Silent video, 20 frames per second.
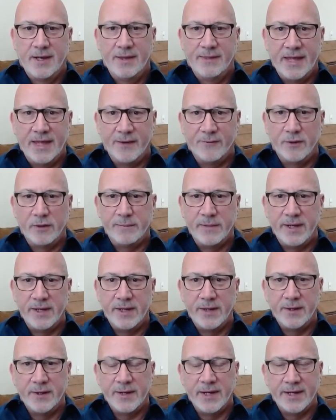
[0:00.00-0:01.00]
That would
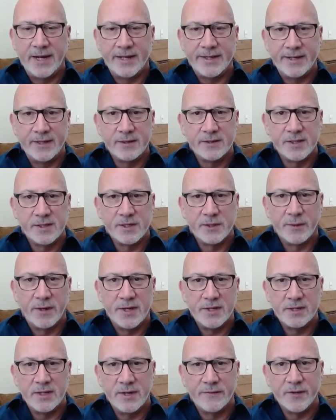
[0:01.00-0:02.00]
be an ideal
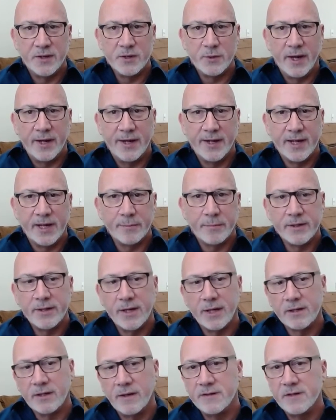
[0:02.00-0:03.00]
situation if you're trying to get protective